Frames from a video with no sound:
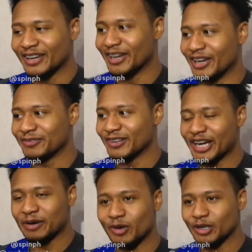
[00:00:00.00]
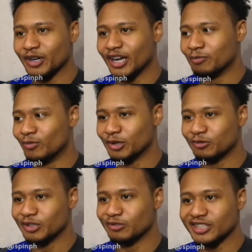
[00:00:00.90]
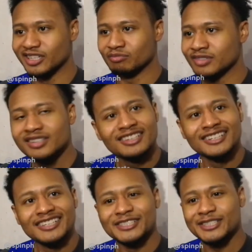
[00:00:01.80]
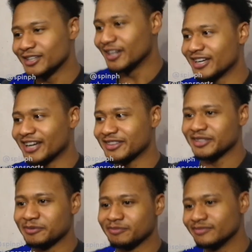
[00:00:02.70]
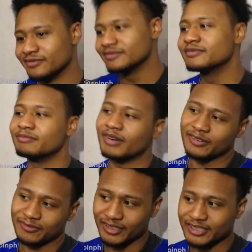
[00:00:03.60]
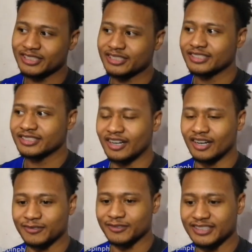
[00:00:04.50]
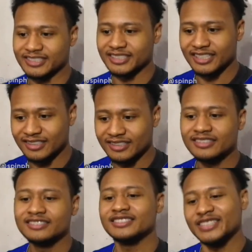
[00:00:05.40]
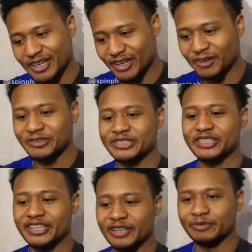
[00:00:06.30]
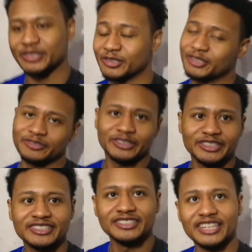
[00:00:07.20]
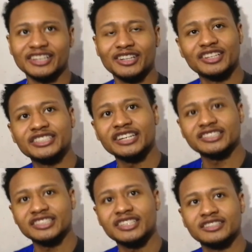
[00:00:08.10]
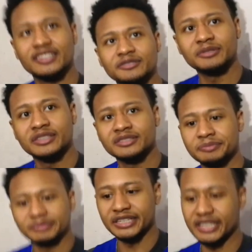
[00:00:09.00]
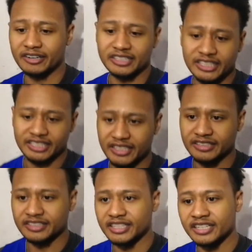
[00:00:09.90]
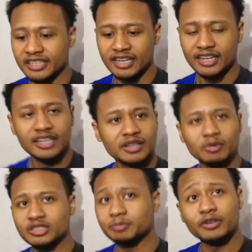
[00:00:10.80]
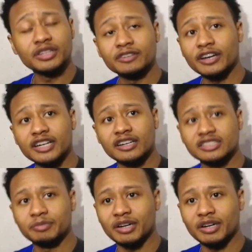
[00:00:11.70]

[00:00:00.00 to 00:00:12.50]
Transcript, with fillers: Yeah, I feel like I'm one I'm one one with them. so I got them my first conference and then second conference they got me. So hopefully you know get another chance to get another win. But like I said, at the end of the day, the most important thing right now is